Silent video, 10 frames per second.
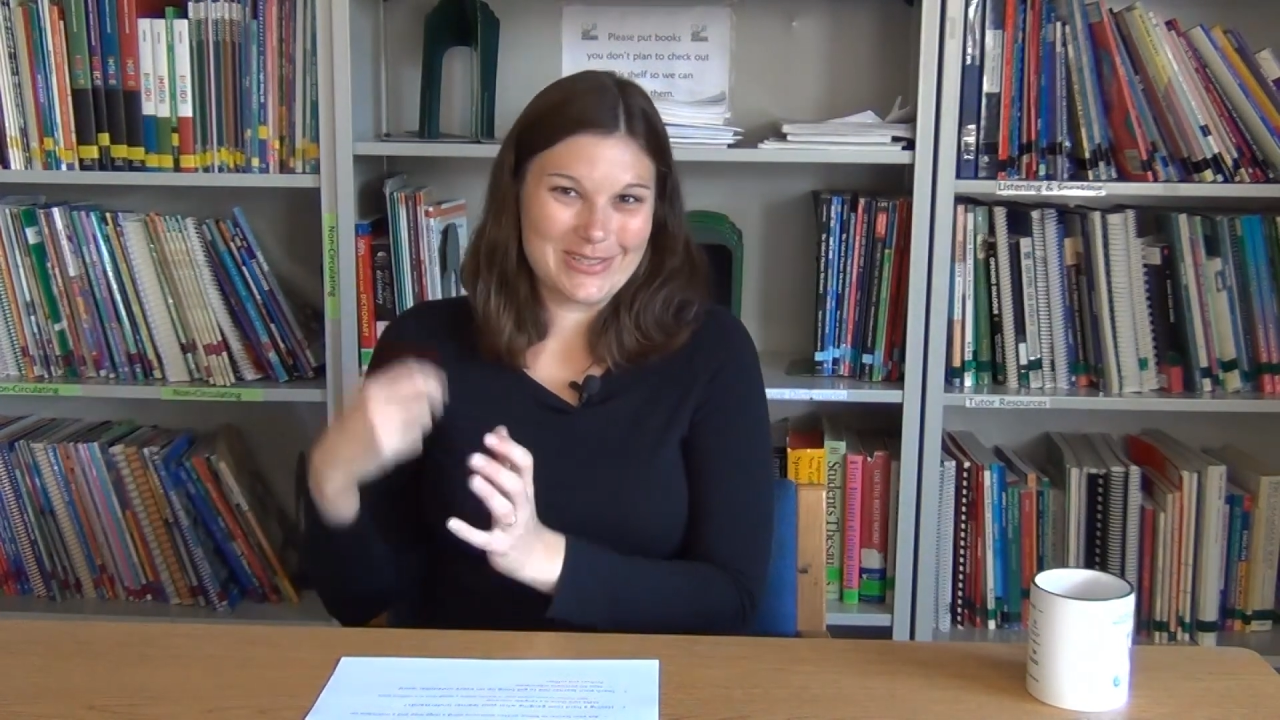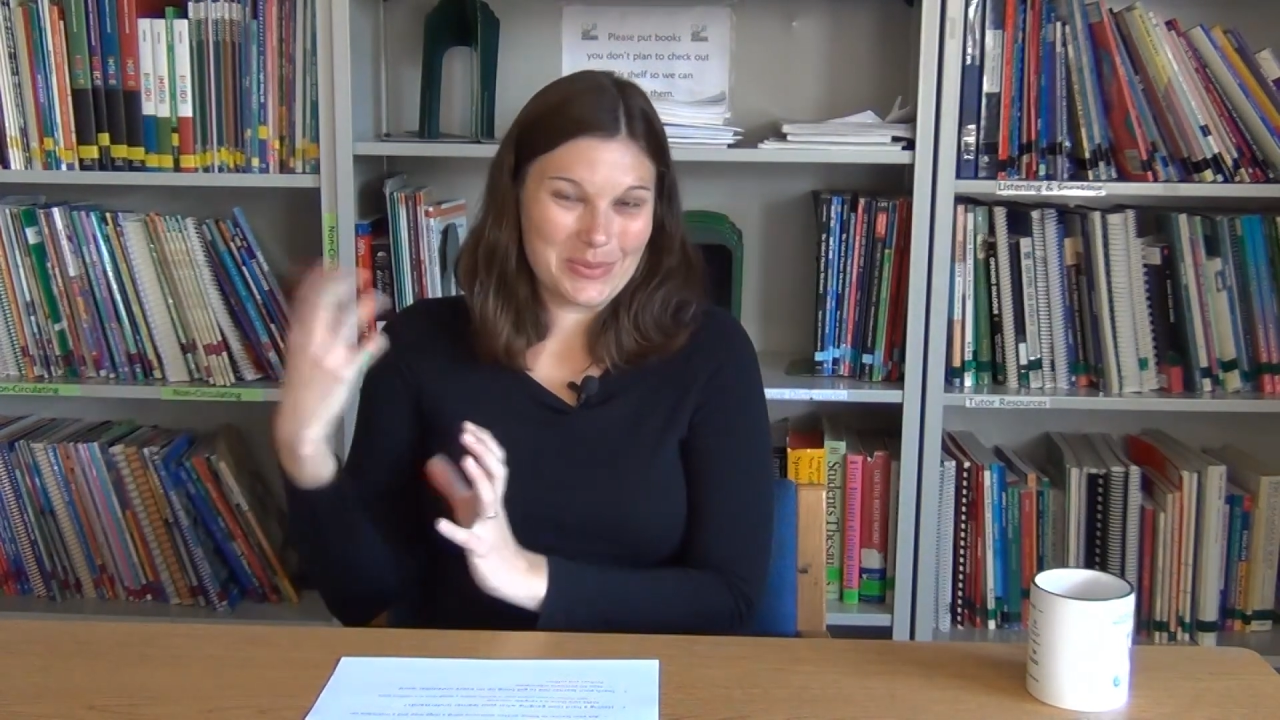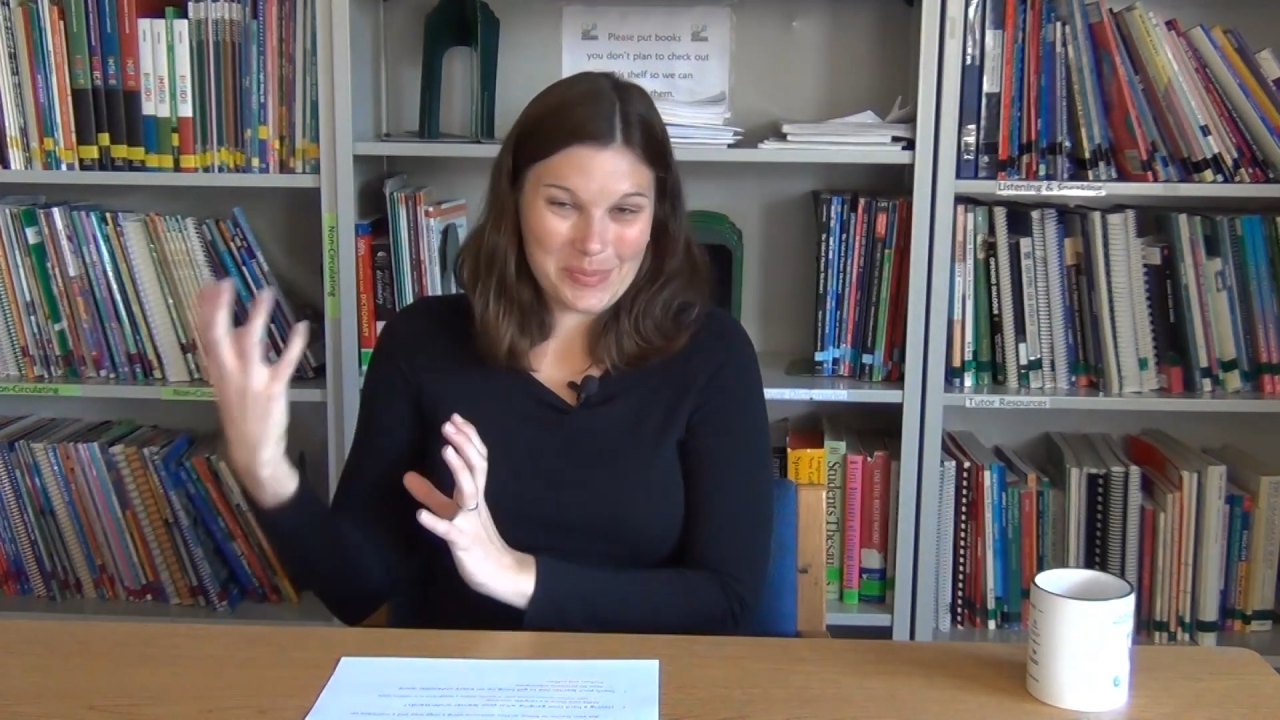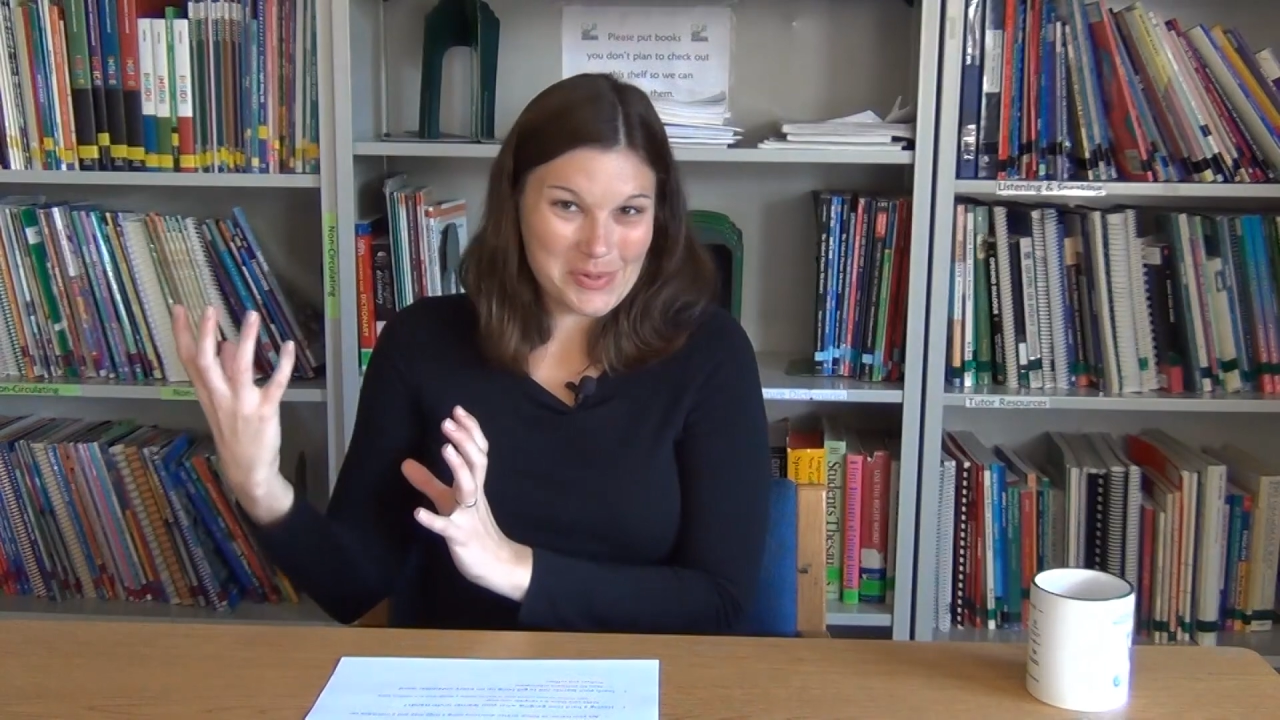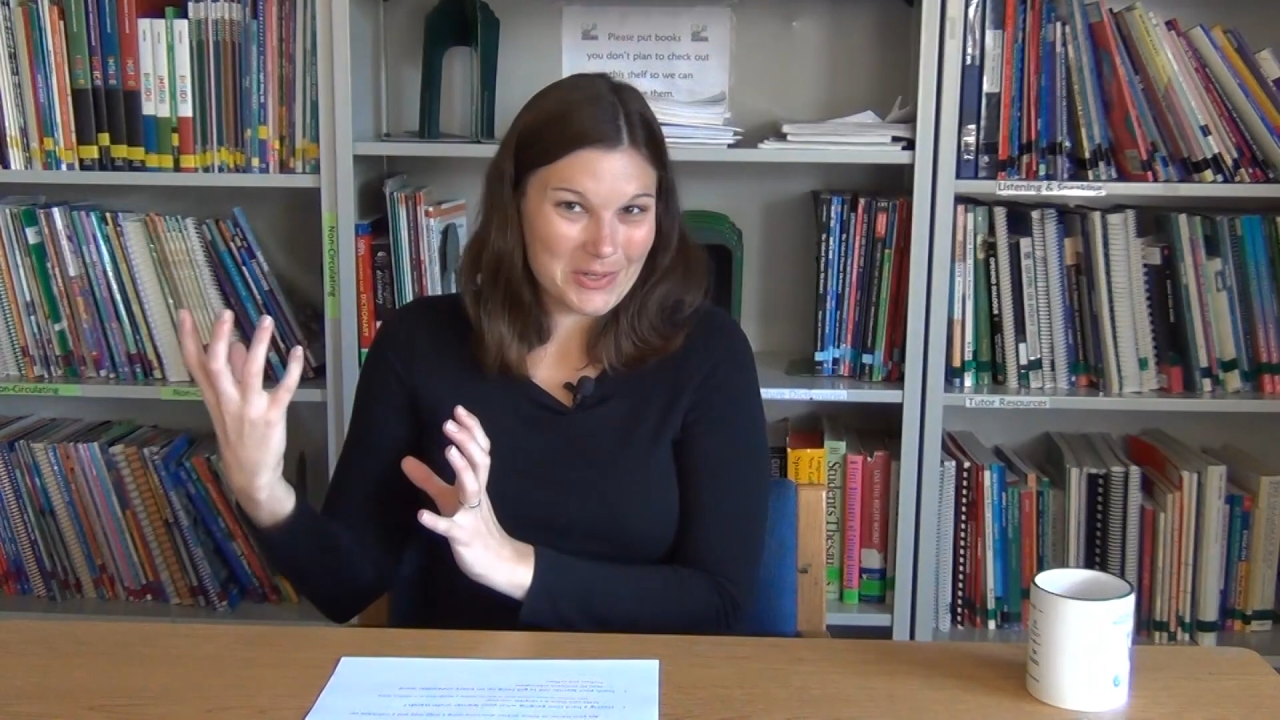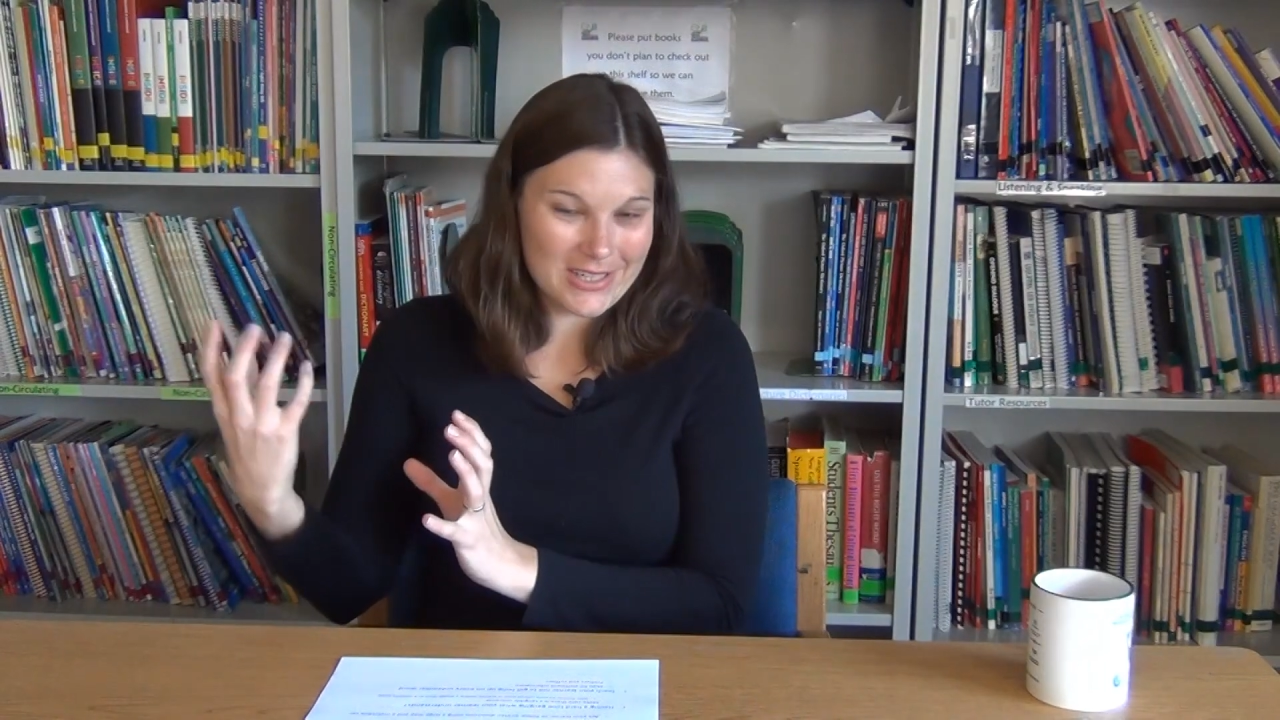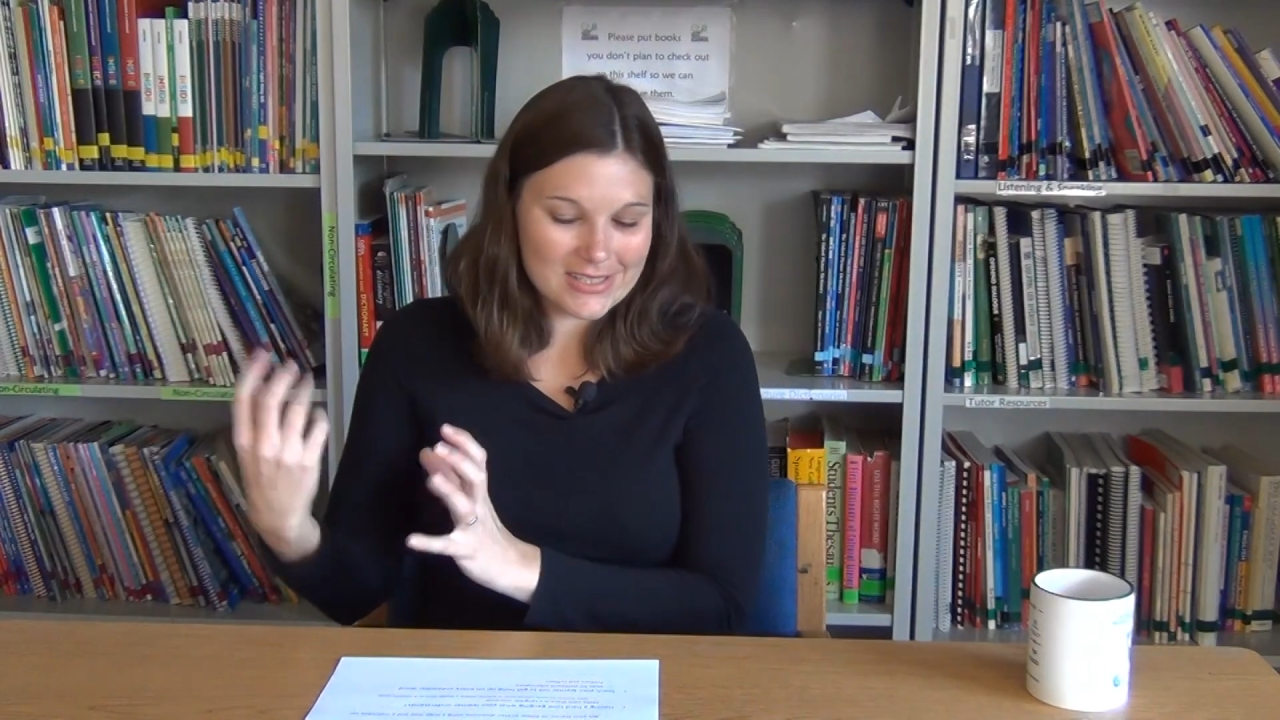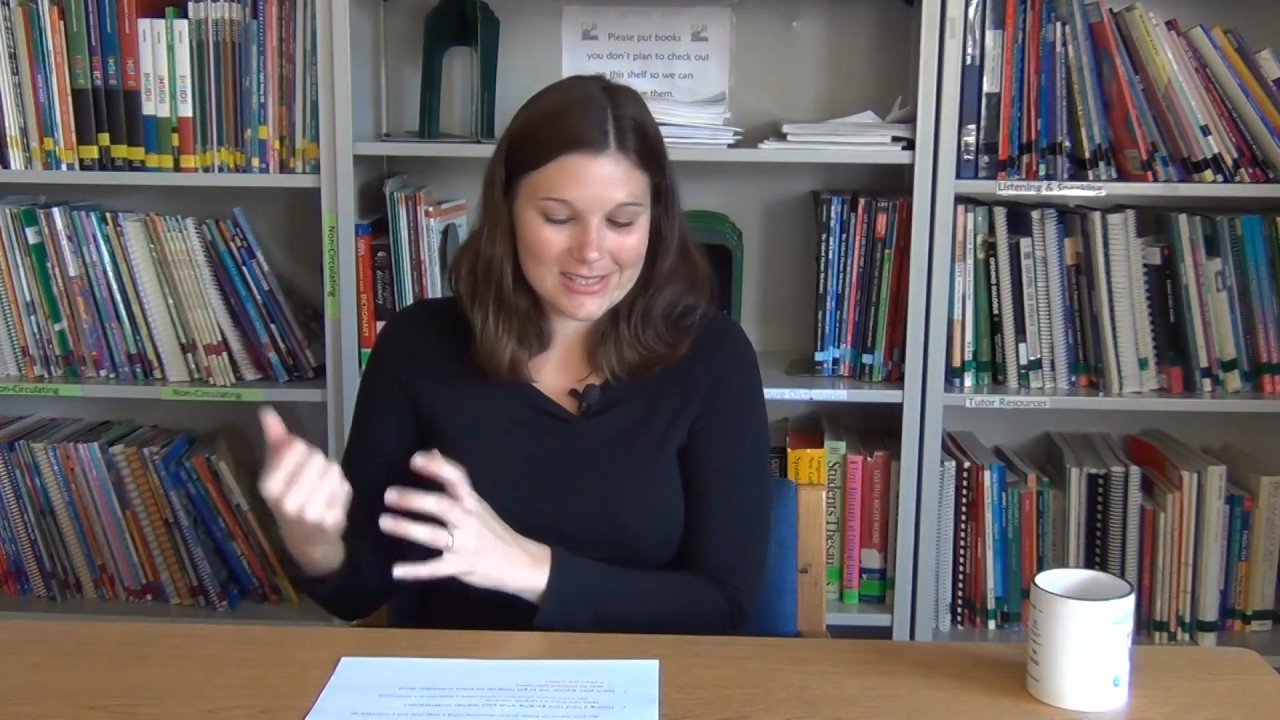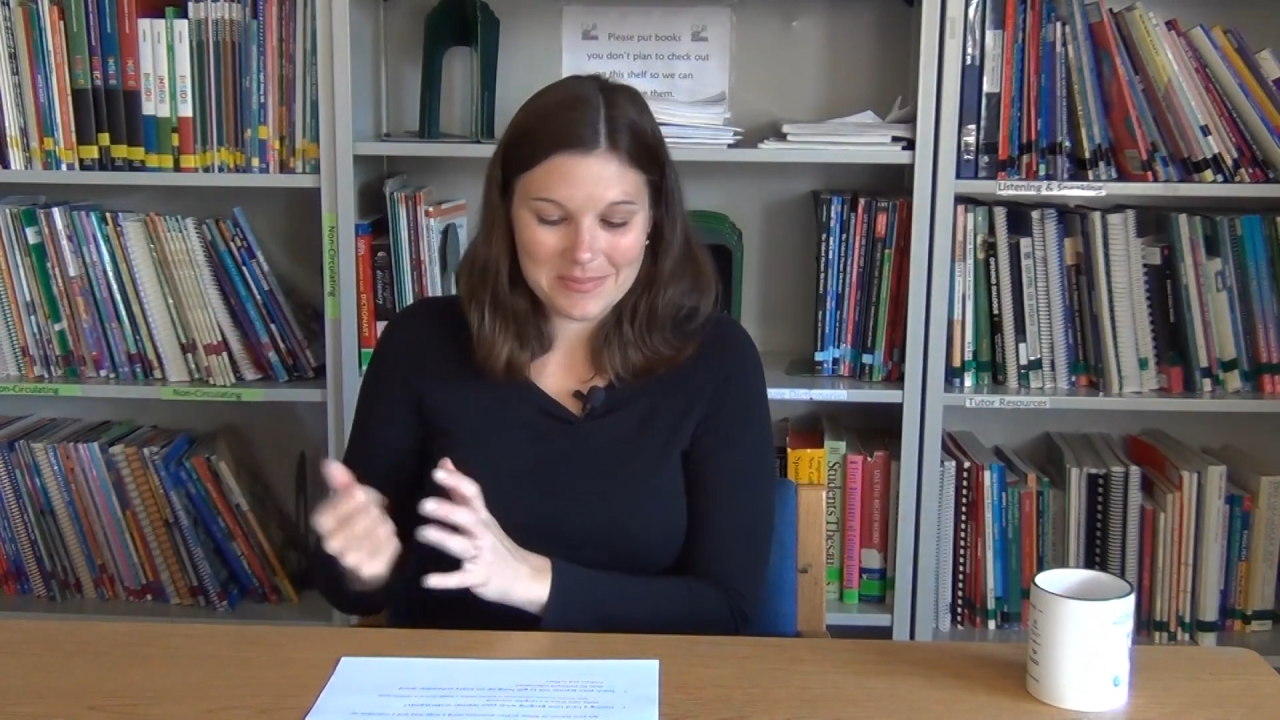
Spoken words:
or books.